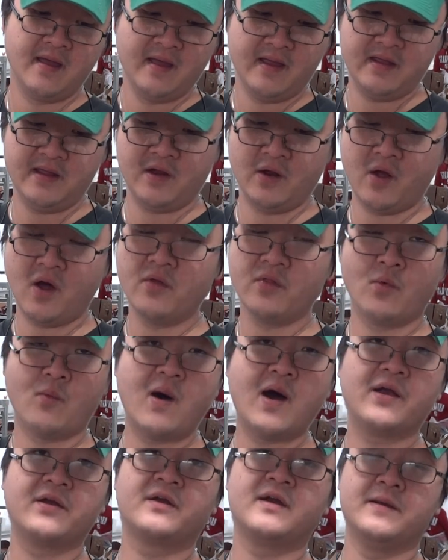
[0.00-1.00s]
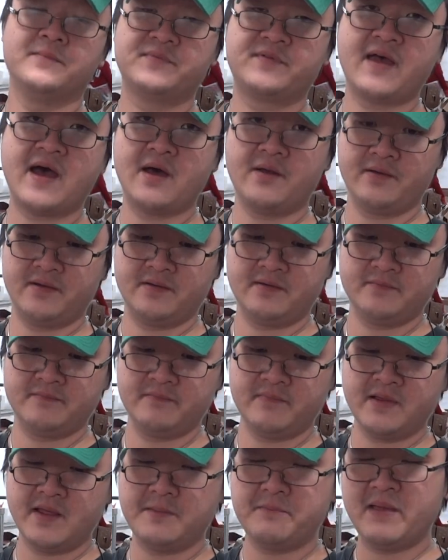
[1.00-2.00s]
the water comes out and
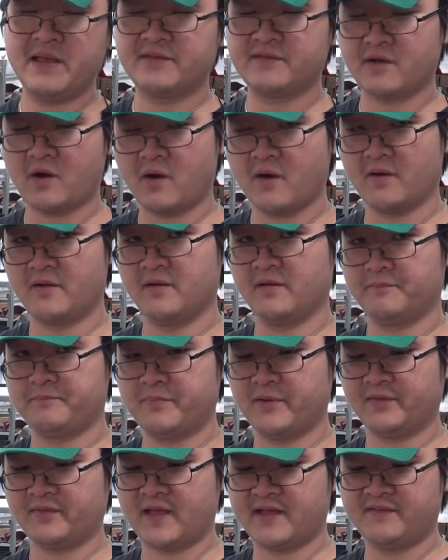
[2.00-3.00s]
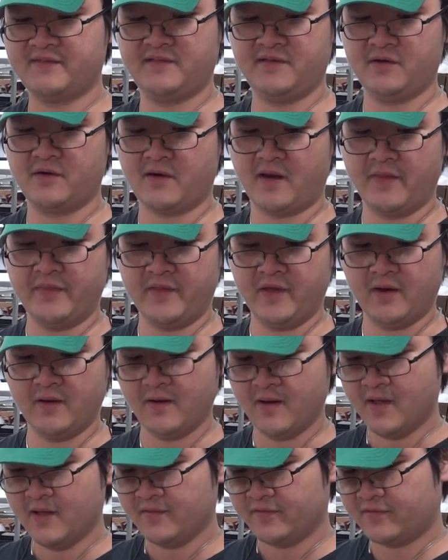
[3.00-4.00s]
it makes it harder to put that sear on there.
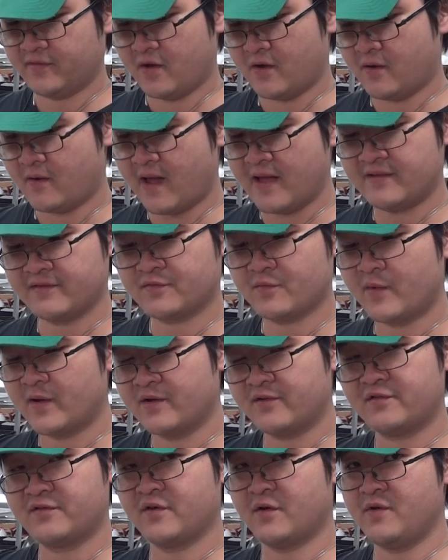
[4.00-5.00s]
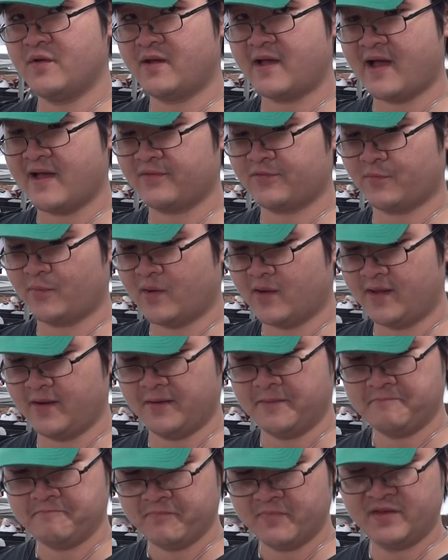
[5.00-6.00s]
So I just wanted to show you guys what
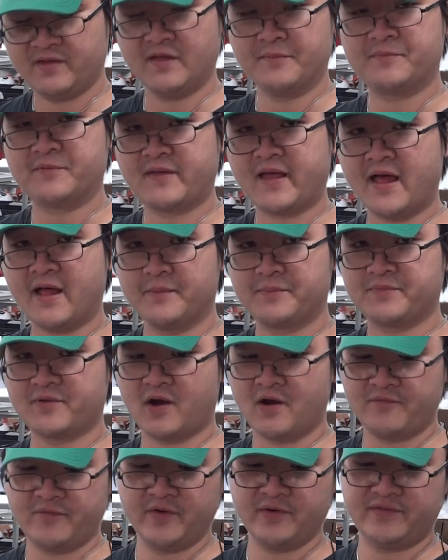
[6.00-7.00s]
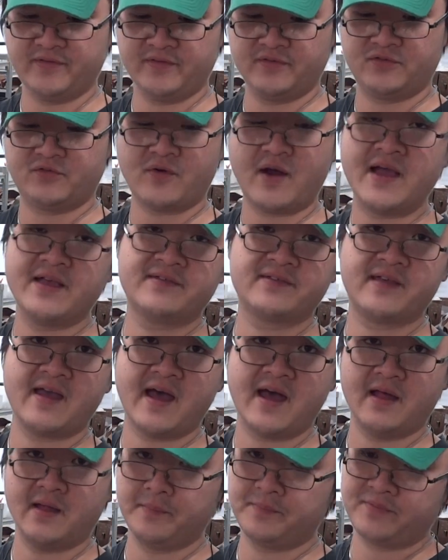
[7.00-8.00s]
dip scallops are versus dry
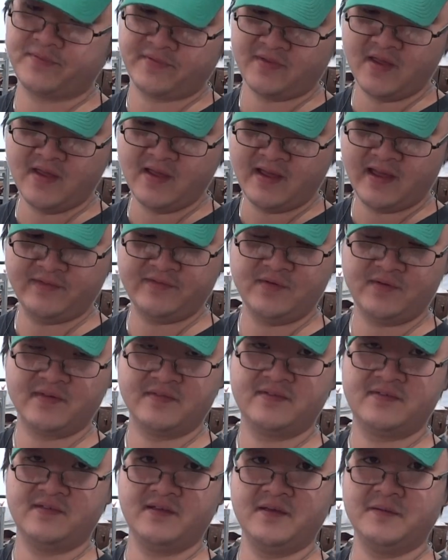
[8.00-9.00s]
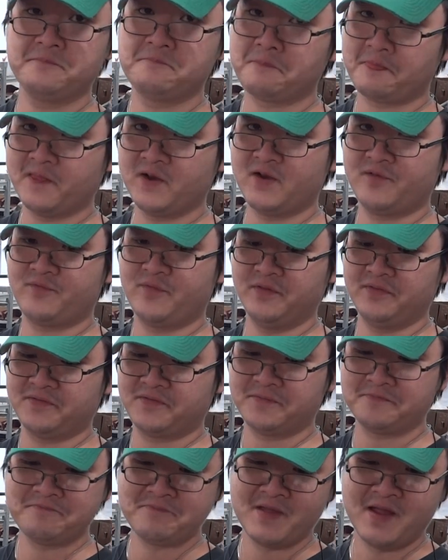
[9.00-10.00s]
scallops, as you can see the difference.
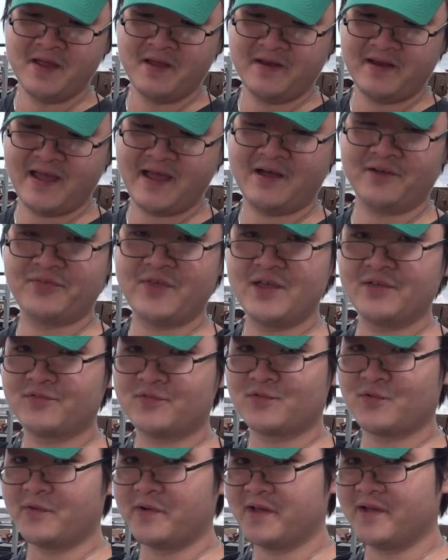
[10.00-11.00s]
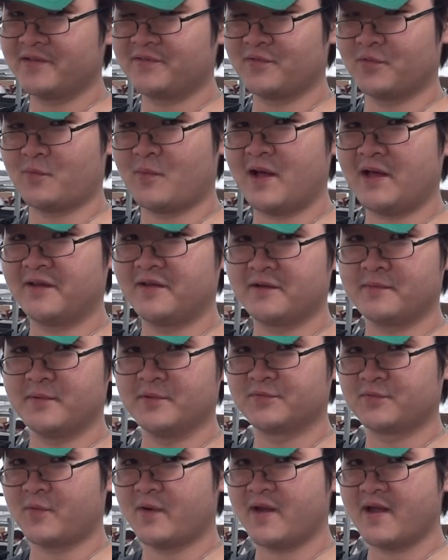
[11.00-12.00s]
Now, thanks for joining us at Wild
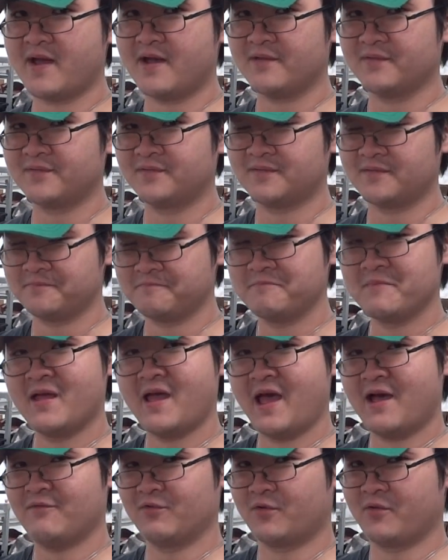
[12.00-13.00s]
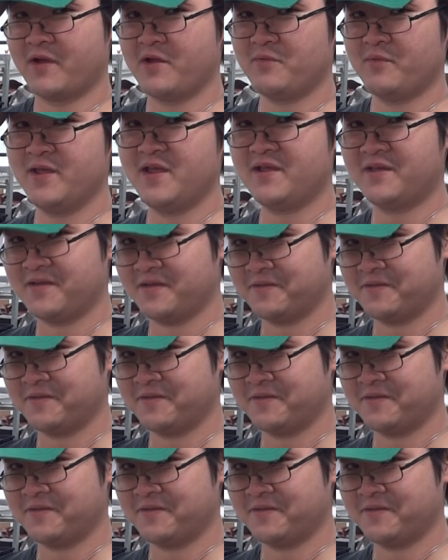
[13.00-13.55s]
Edibles Warehouse. Have a great week.